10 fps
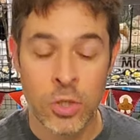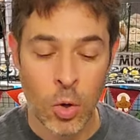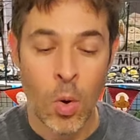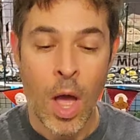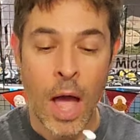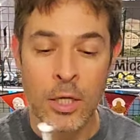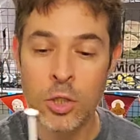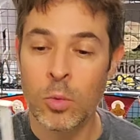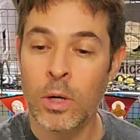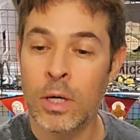So I
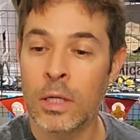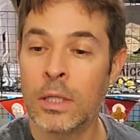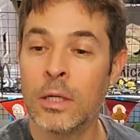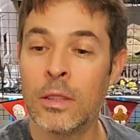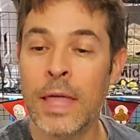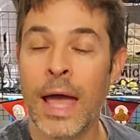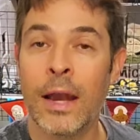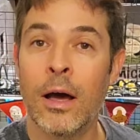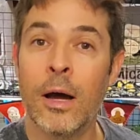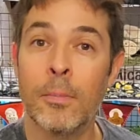just wanted to clear
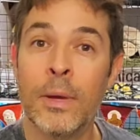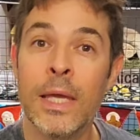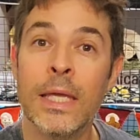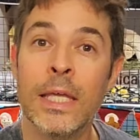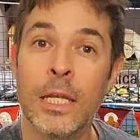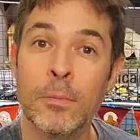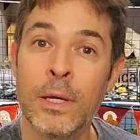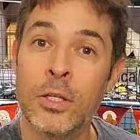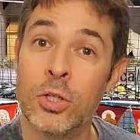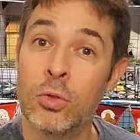that up. Guinea
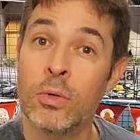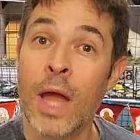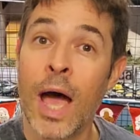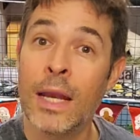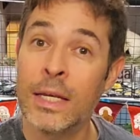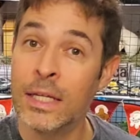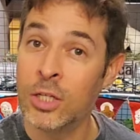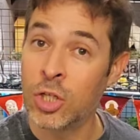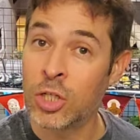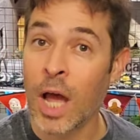pigs do not
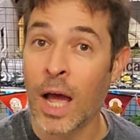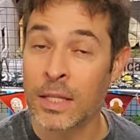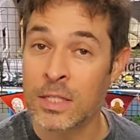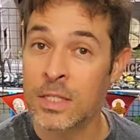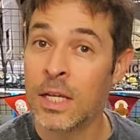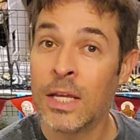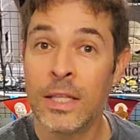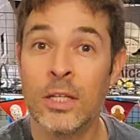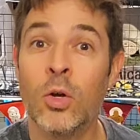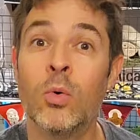need shots.
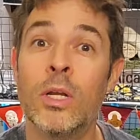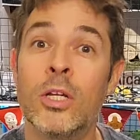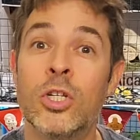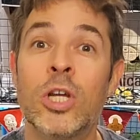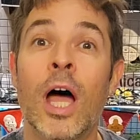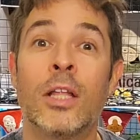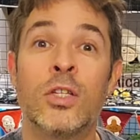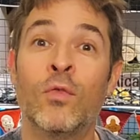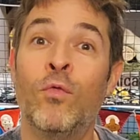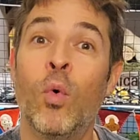They don't need
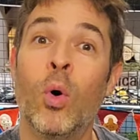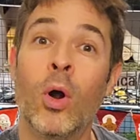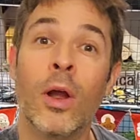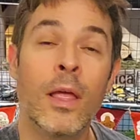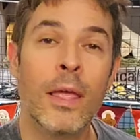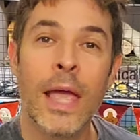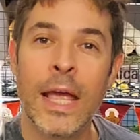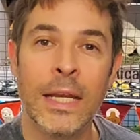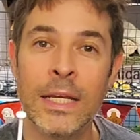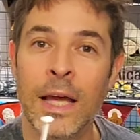shots for
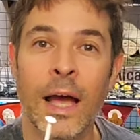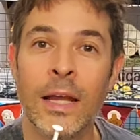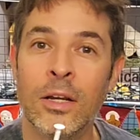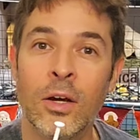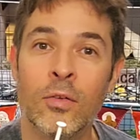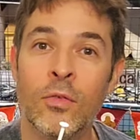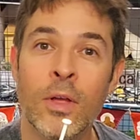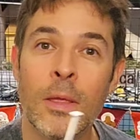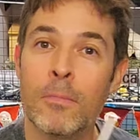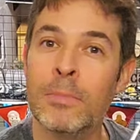any kind of
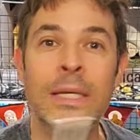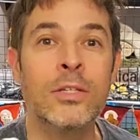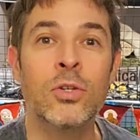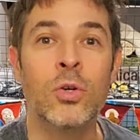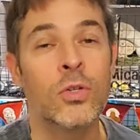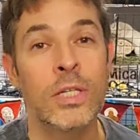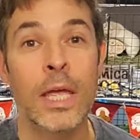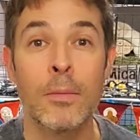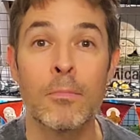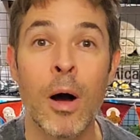measles
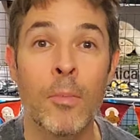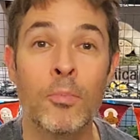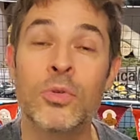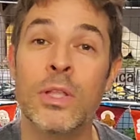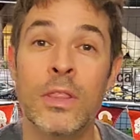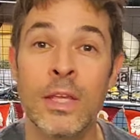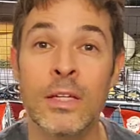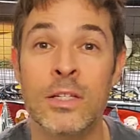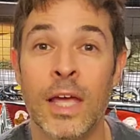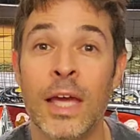and mumps and things